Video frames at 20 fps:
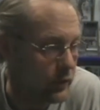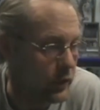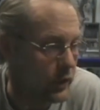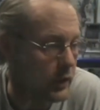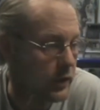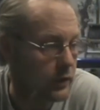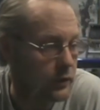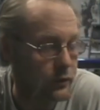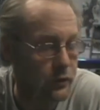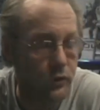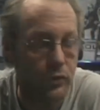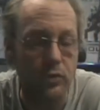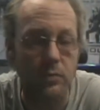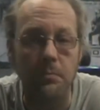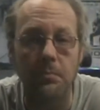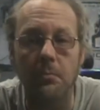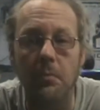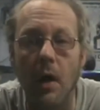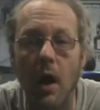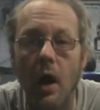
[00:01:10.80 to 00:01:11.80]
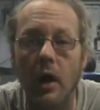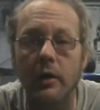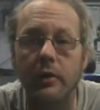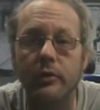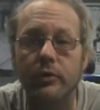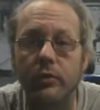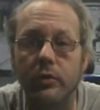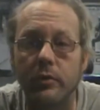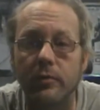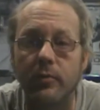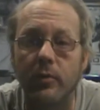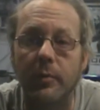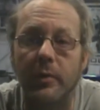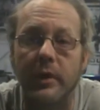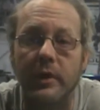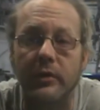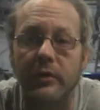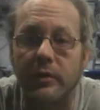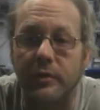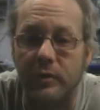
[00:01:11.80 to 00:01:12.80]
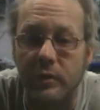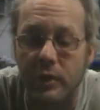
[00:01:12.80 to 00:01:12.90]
a new mantra for me as of